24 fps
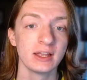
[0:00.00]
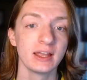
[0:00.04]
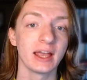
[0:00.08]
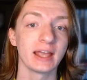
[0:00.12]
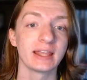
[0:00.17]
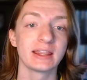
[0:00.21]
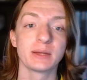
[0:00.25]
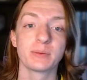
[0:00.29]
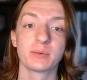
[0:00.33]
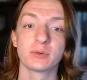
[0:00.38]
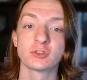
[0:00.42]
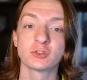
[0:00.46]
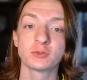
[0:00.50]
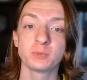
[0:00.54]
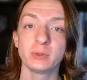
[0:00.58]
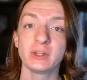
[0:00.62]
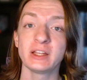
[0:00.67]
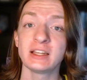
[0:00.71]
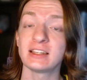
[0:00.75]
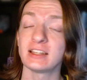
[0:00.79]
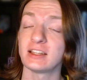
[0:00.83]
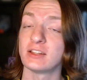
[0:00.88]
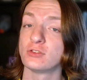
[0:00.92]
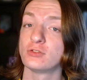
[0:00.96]
and they were
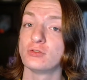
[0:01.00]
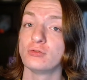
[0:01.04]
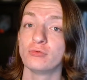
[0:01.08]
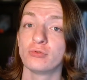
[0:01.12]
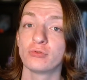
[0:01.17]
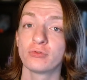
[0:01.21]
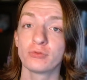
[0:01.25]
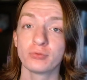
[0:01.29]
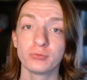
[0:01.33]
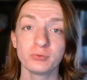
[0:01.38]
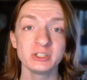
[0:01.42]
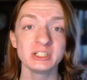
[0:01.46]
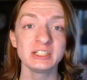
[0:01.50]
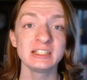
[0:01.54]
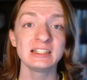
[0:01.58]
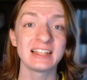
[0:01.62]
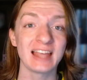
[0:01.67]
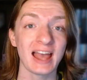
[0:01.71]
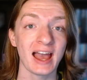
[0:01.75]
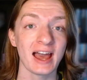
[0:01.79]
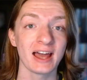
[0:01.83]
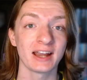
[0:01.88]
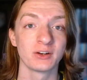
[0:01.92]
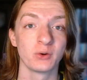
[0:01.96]
split into three
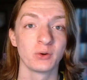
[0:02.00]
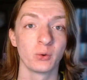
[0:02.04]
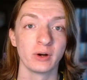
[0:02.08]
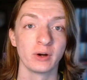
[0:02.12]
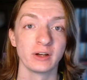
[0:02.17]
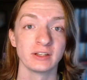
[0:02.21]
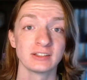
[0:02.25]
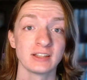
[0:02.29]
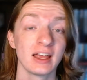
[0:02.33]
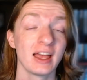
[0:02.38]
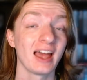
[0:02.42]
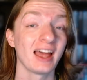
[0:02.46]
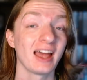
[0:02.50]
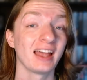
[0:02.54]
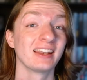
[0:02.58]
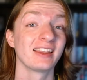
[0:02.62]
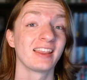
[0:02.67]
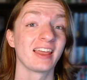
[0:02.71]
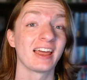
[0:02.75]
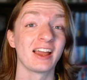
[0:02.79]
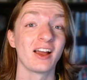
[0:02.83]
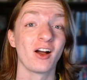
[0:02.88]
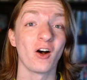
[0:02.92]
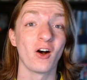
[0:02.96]
categories, and
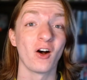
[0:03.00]
they